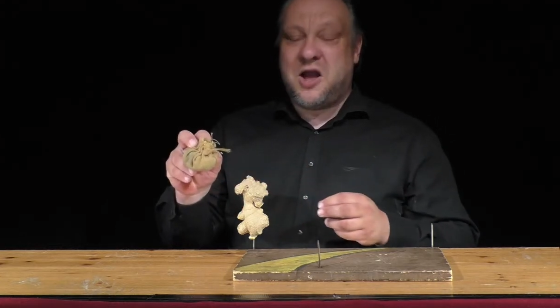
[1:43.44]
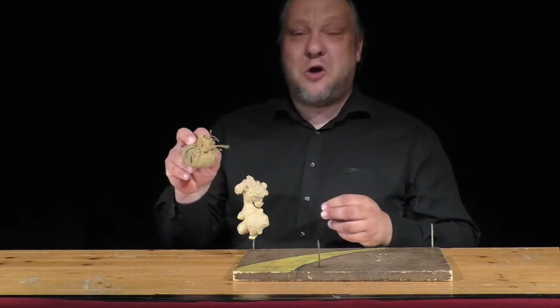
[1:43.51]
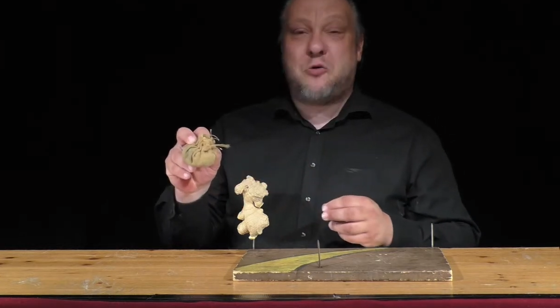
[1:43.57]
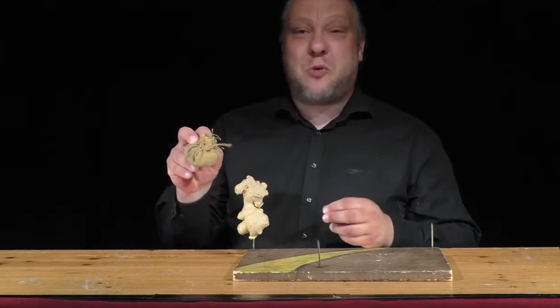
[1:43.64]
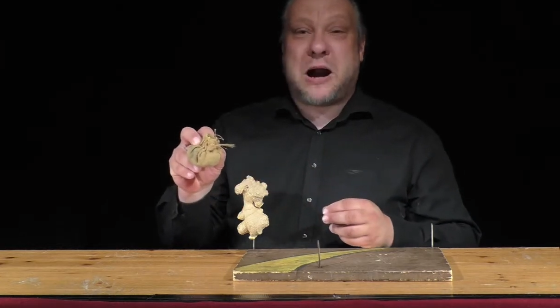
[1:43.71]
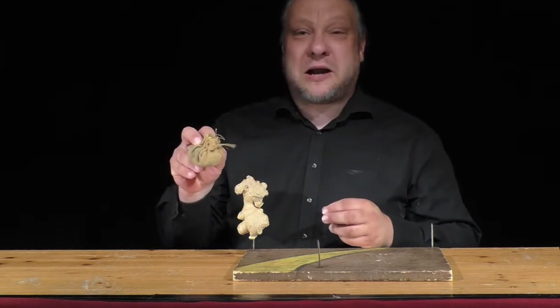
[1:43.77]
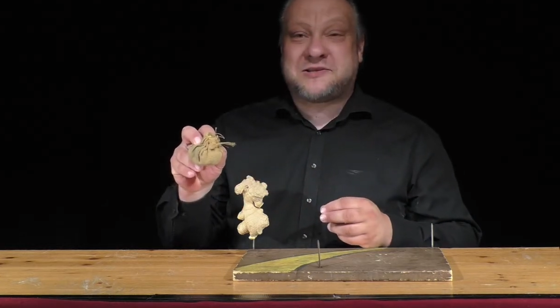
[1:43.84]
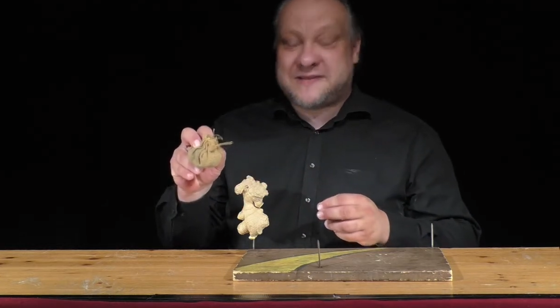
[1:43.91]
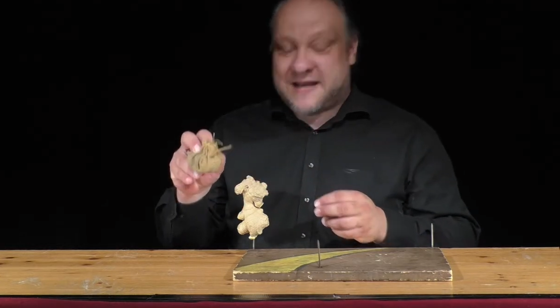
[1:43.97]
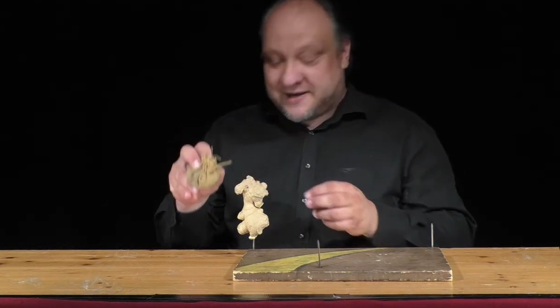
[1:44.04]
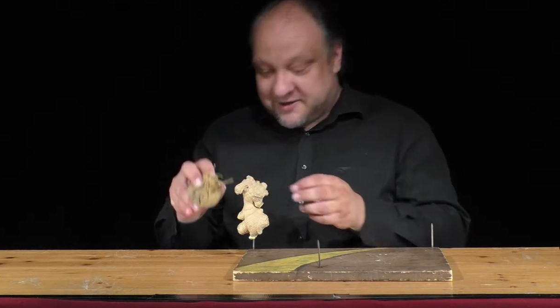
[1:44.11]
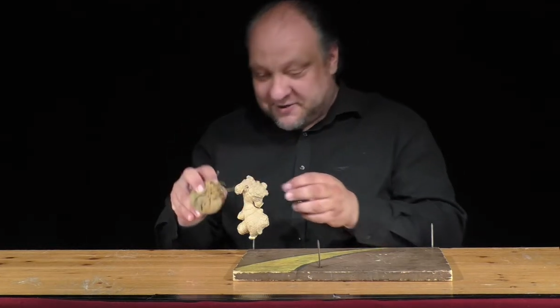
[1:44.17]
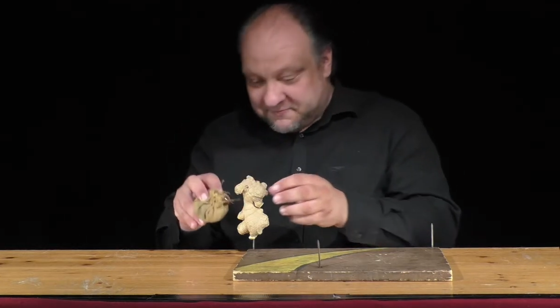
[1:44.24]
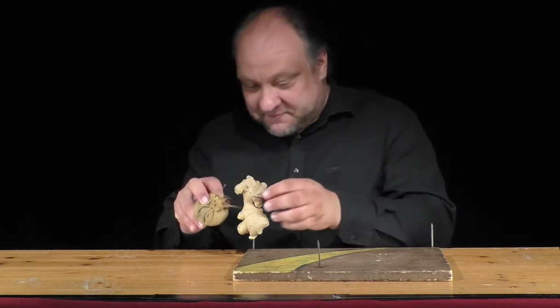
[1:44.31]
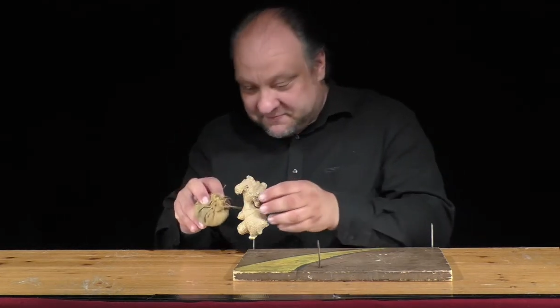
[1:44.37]
a
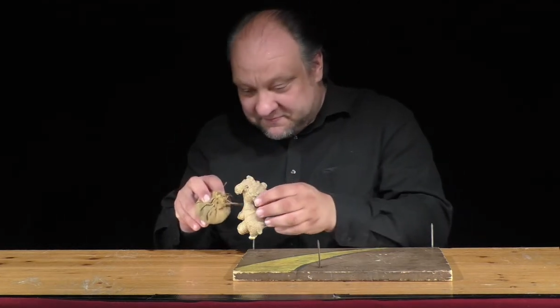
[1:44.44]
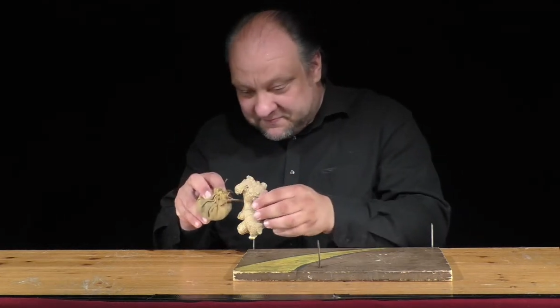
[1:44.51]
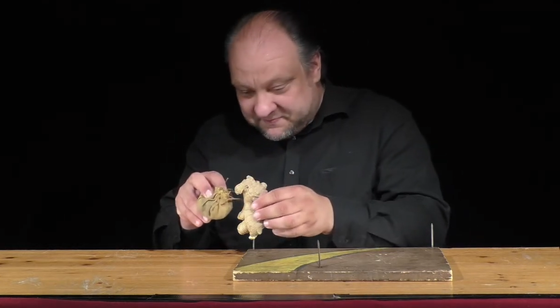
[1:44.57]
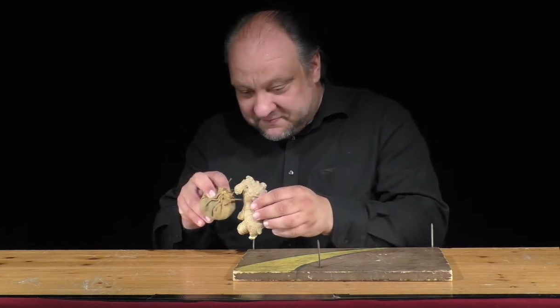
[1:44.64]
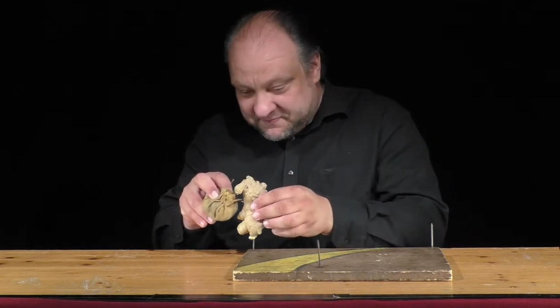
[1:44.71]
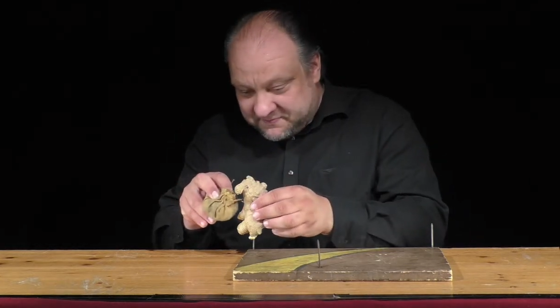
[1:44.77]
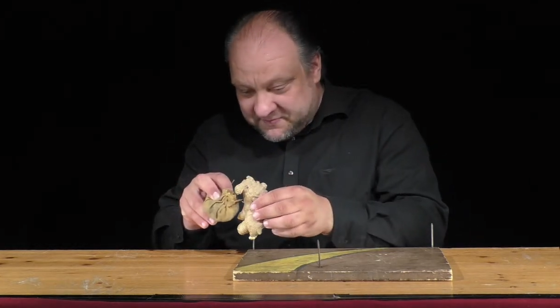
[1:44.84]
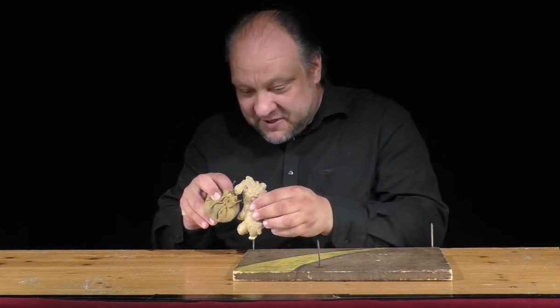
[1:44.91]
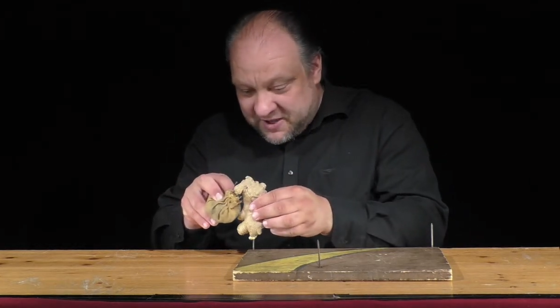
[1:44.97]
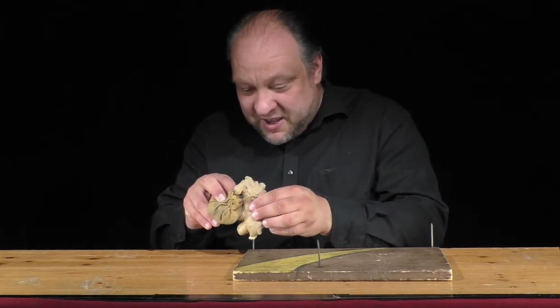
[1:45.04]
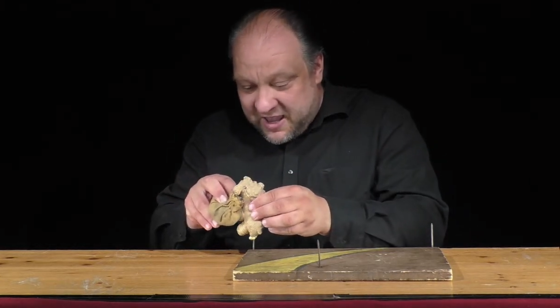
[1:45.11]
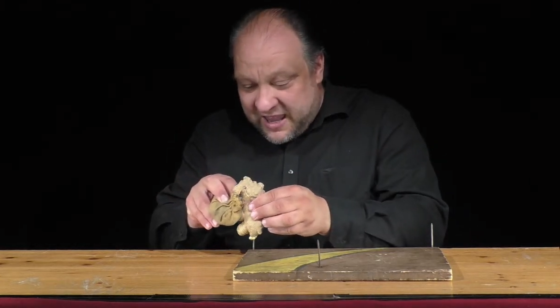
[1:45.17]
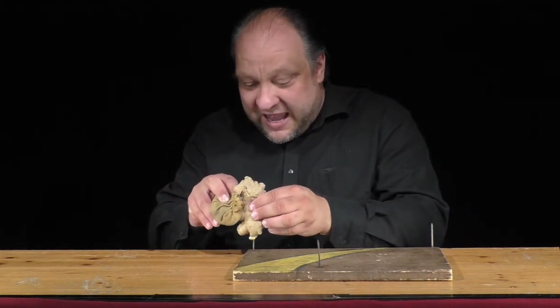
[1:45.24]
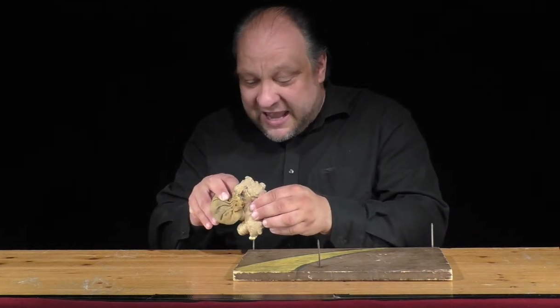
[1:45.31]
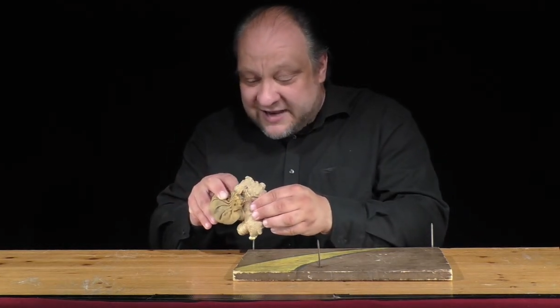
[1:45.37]
rucksack.
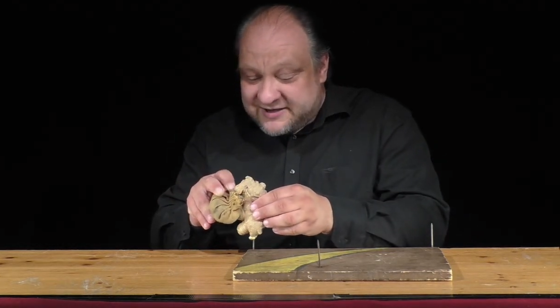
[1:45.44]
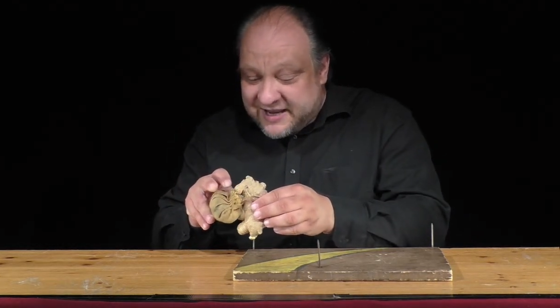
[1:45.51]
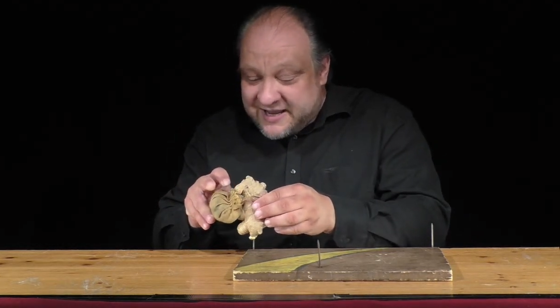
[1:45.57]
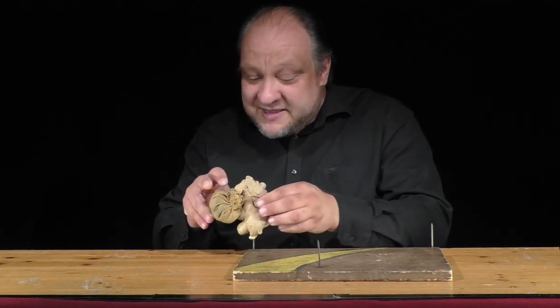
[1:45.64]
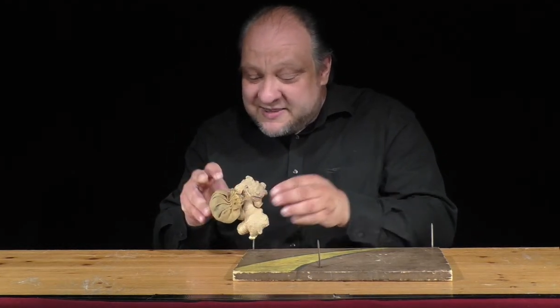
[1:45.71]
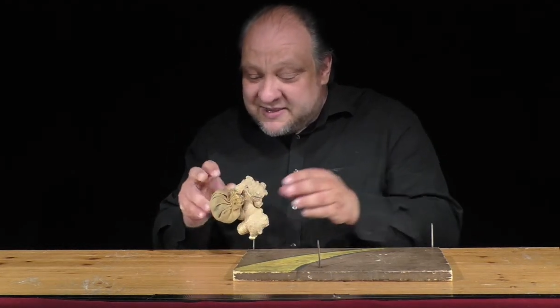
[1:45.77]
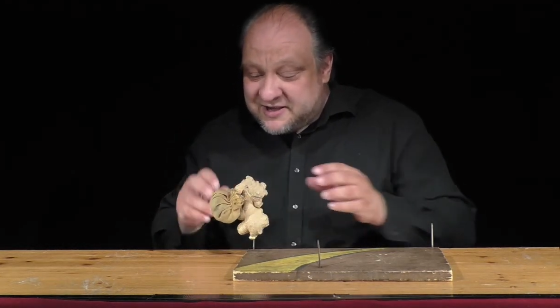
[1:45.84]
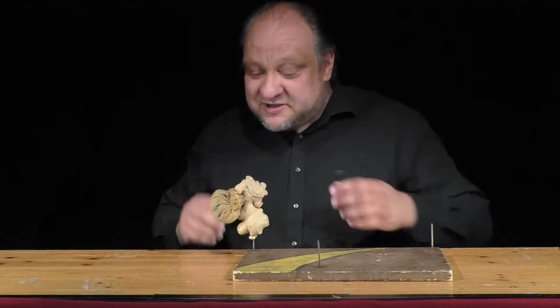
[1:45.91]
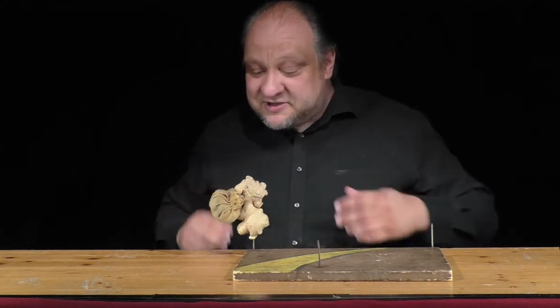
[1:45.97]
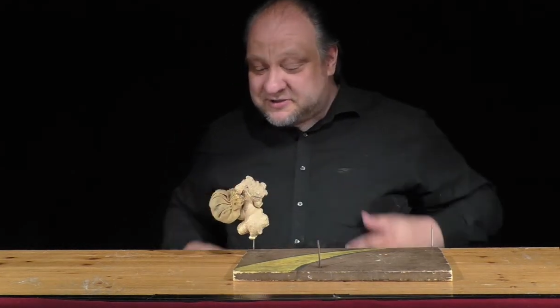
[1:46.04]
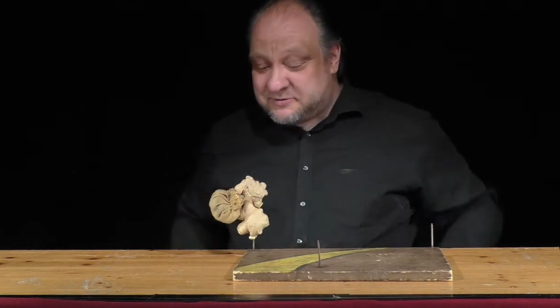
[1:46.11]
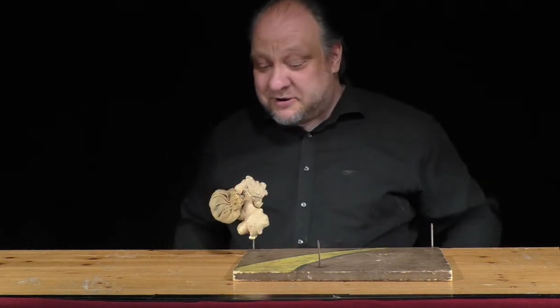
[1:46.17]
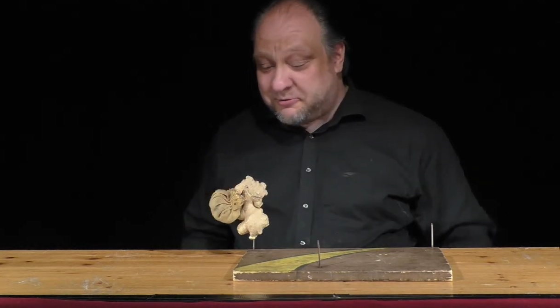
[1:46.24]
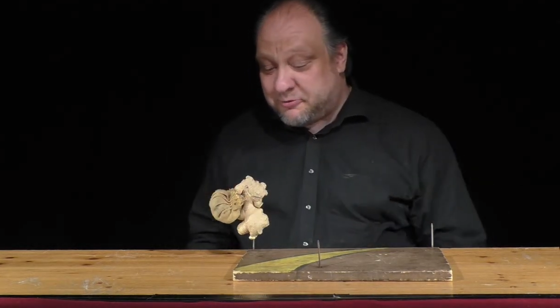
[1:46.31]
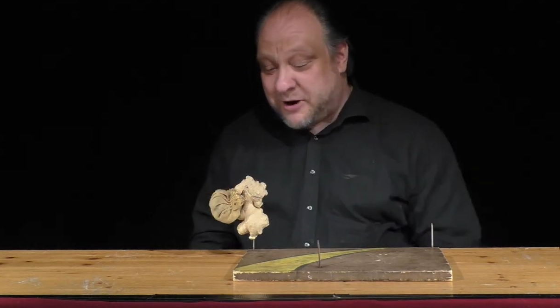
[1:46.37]
And in
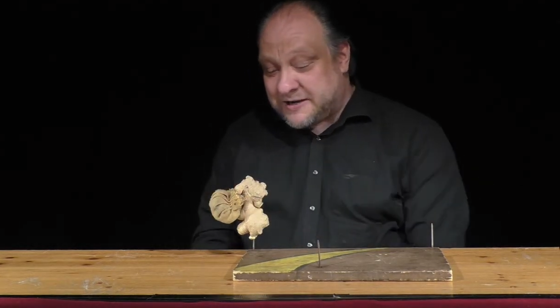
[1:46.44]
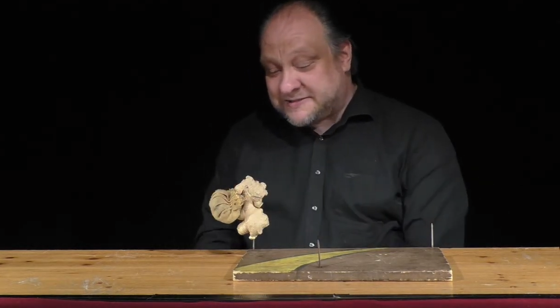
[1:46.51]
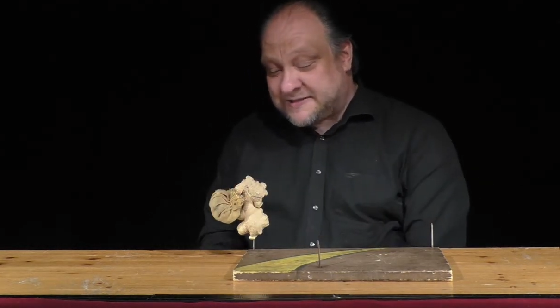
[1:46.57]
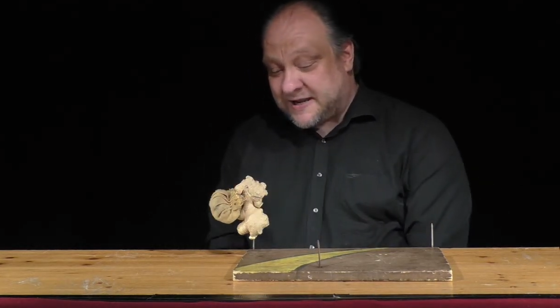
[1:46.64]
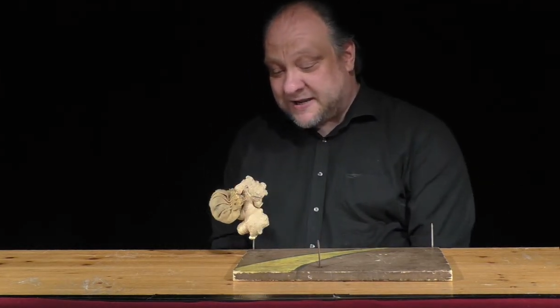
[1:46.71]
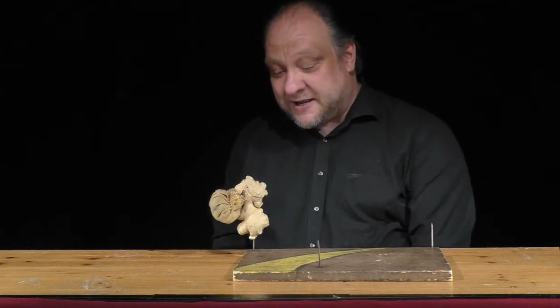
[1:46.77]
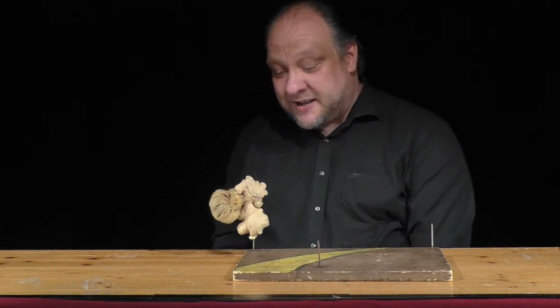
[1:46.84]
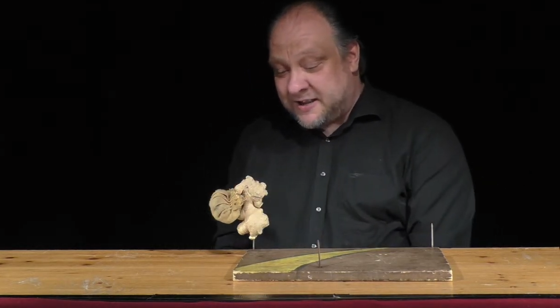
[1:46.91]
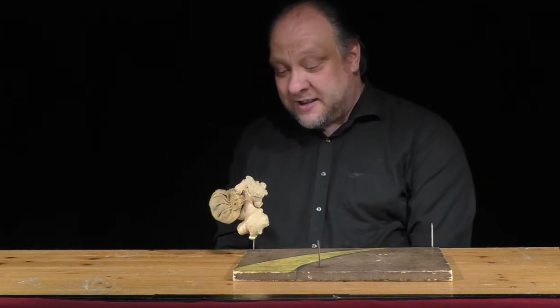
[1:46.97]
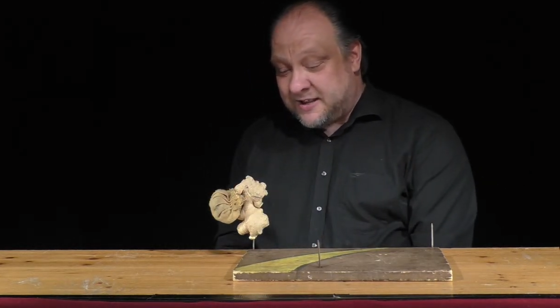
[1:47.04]
this rucksack